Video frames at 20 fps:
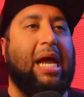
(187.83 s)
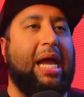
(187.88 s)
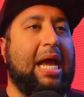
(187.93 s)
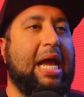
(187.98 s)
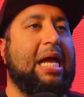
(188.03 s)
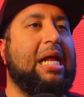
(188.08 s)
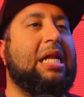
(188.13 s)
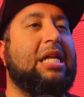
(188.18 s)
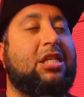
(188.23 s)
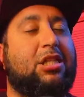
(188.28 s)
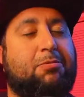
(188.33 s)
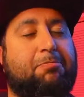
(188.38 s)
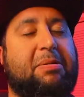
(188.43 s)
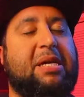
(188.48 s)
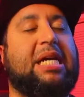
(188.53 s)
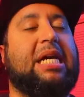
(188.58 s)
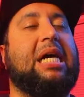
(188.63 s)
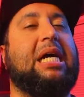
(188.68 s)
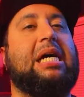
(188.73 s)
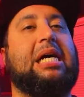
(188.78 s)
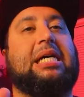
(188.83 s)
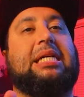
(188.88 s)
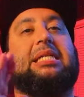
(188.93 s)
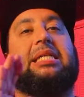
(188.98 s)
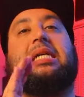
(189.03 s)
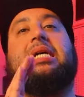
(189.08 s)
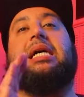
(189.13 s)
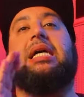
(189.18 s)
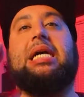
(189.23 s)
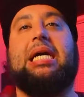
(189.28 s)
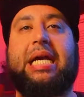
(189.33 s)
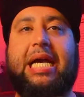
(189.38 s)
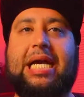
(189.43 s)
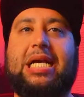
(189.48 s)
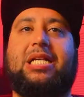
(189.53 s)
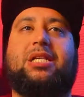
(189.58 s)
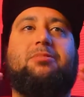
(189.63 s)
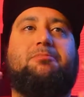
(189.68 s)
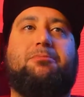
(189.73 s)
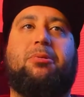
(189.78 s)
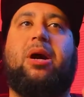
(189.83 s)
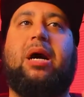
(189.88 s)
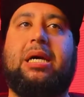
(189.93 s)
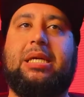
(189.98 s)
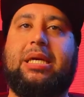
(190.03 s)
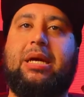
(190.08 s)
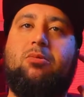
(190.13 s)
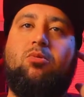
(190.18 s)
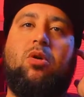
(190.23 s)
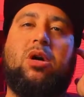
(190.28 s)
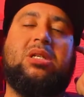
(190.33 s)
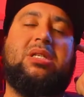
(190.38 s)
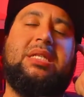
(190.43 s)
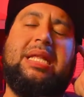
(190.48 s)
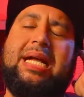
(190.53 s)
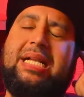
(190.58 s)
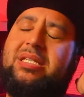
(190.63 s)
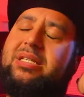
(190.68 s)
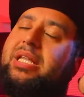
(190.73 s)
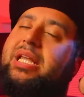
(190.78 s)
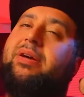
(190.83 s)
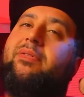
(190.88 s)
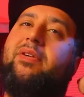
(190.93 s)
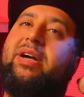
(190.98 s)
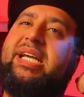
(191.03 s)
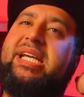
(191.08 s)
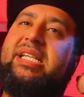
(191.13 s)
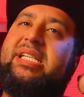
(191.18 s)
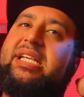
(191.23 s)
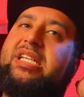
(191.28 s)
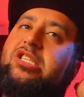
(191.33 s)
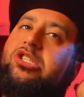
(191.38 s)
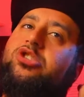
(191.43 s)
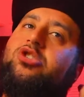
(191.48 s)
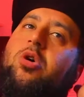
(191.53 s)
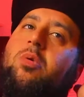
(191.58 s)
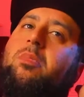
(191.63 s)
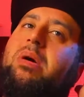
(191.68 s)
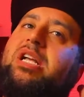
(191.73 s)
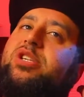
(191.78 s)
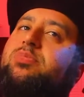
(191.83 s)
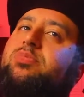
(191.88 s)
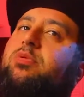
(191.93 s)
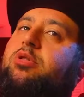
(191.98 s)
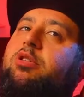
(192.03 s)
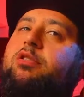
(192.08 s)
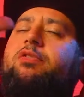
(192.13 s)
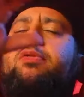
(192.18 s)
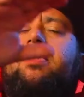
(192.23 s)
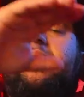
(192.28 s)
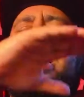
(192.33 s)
And it's because his project was next level. He did so much more